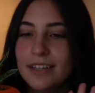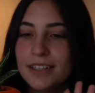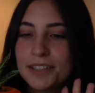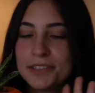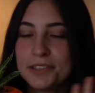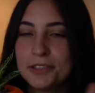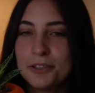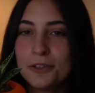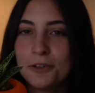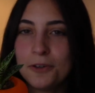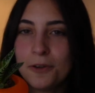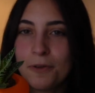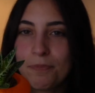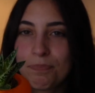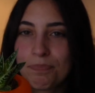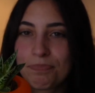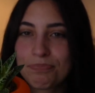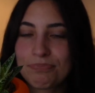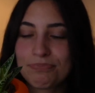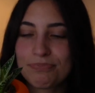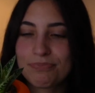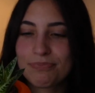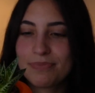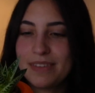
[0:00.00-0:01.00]
So
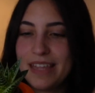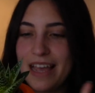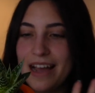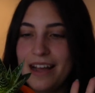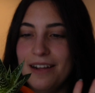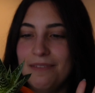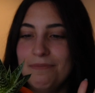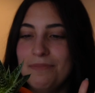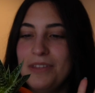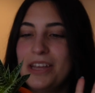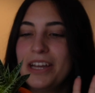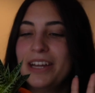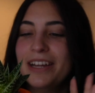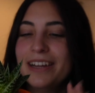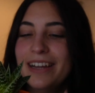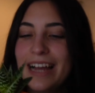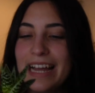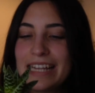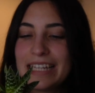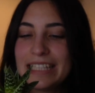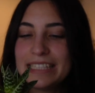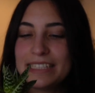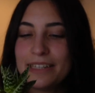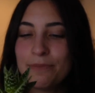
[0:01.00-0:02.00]
yeah,
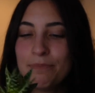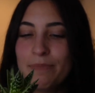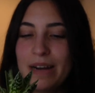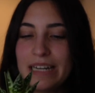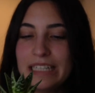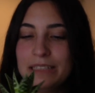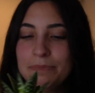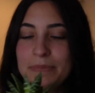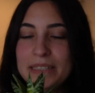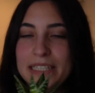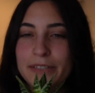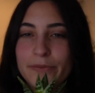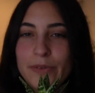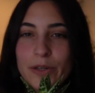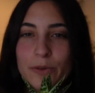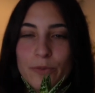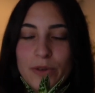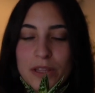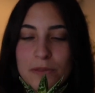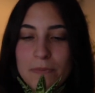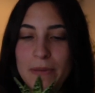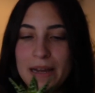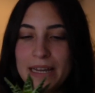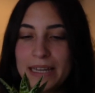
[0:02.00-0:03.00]
I guess I'm very specific
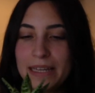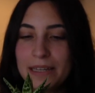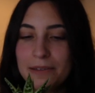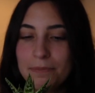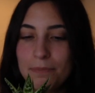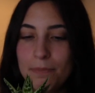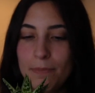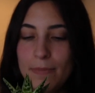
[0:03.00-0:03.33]
with my